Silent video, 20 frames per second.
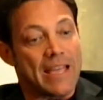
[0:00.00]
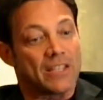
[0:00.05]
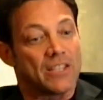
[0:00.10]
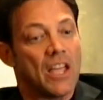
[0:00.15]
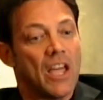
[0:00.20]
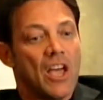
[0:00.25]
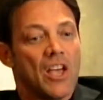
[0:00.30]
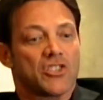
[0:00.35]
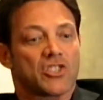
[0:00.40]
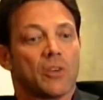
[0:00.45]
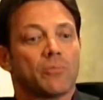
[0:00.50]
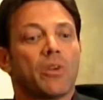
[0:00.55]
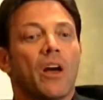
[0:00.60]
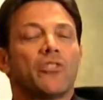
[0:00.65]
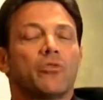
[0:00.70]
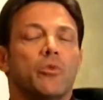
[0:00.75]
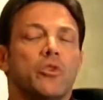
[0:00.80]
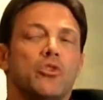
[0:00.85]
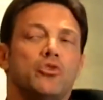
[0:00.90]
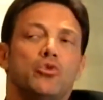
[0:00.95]
And
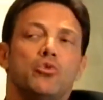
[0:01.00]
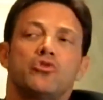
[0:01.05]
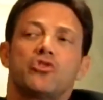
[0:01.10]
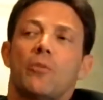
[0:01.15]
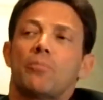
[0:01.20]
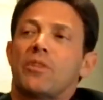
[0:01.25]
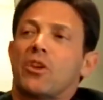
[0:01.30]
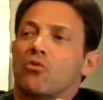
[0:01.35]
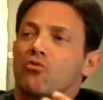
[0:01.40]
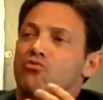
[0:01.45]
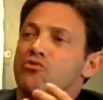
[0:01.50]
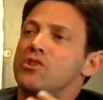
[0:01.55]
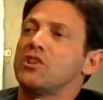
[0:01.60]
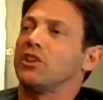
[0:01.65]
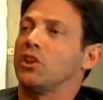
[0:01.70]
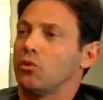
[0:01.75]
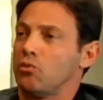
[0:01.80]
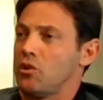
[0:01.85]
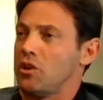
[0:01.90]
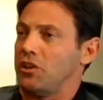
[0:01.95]
sometimes when you do something
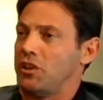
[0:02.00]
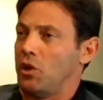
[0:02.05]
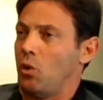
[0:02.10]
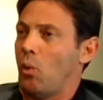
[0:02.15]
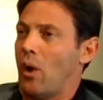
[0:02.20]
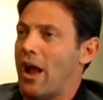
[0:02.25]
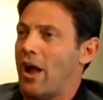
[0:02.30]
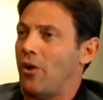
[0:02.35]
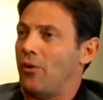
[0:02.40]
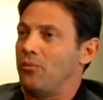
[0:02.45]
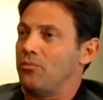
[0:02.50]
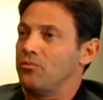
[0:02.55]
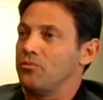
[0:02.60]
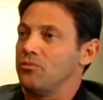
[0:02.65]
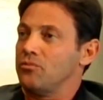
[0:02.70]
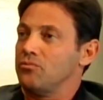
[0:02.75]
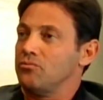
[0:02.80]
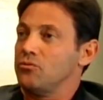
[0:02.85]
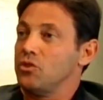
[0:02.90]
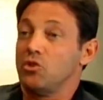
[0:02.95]
really, really well,
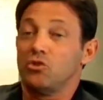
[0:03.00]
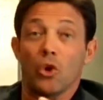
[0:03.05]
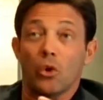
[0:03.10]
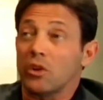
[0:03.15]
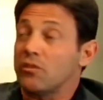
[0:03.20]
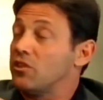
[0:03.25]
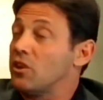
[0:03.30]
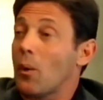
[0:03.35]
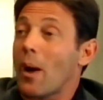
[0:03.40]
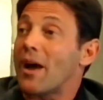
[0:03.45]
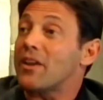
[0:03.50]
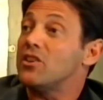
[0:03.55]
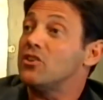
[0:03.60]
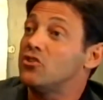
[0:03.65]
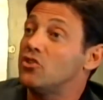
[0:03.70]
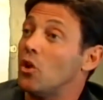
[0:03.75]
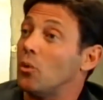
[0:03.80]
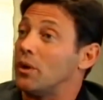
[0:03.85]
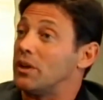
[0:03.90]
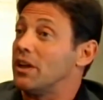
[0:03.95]
you don't even know how you
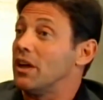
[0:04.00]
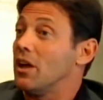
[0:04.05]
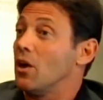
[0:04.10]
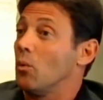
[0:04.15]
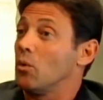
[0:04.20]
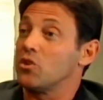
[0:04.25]
do it.